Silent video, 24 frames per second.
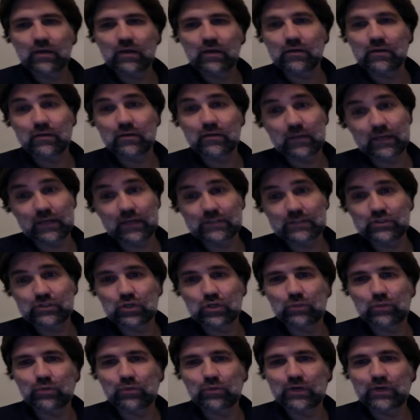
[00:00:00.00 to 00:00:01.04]
As Joel
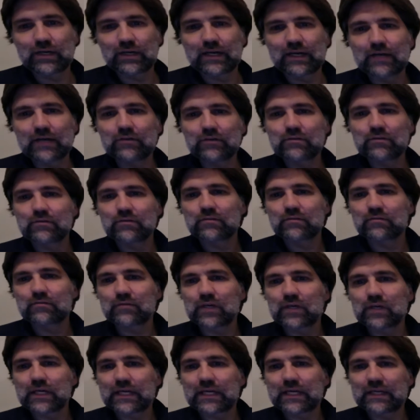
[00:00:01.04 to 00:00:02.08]
pointed out,
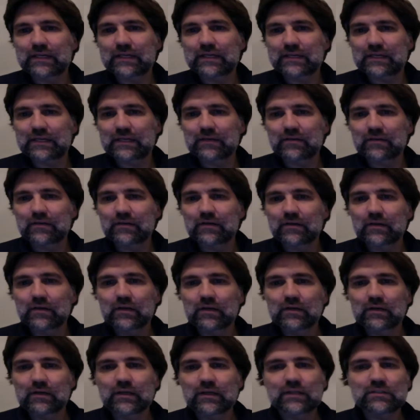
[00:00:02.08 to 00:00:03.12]
very handy.
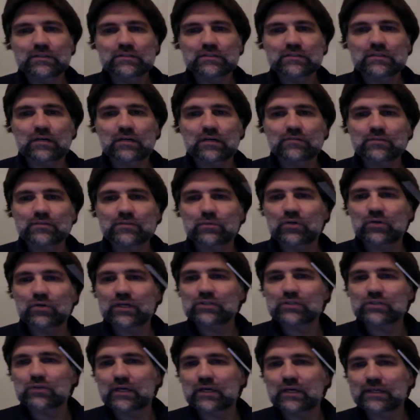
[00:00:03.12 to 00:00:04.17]
Get yourself some
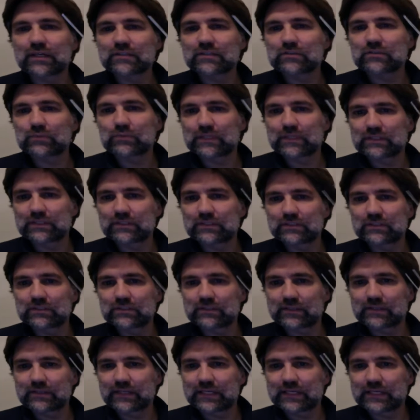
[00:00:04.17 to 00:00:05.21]
electronics tweezers
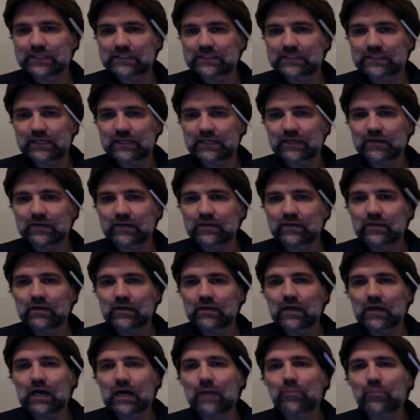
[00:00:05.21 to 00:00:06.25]
that
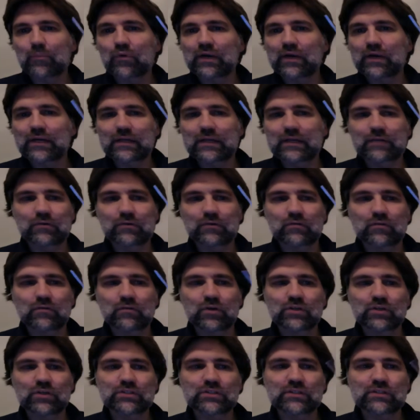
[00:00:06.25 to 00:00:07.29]
operate in
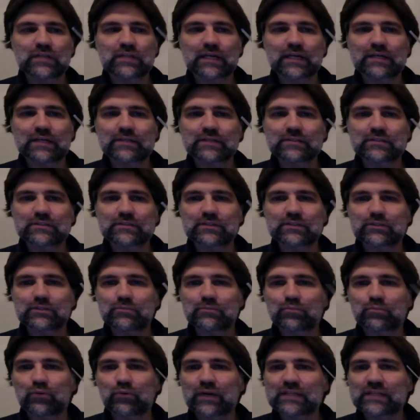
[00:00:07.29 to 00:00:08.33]
reverse. That is, you
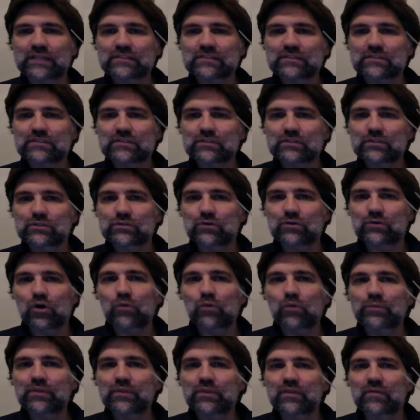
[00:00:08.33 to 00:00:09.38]
press to
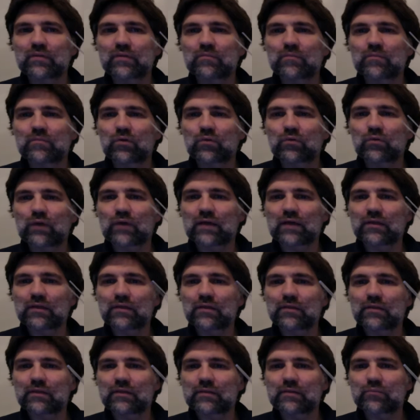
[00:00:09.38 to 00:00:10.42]
open them rather
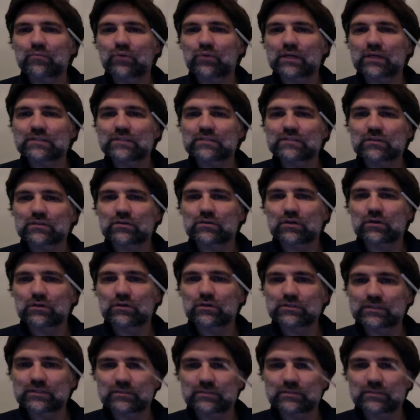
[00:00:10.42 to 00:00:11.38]
than press to close them.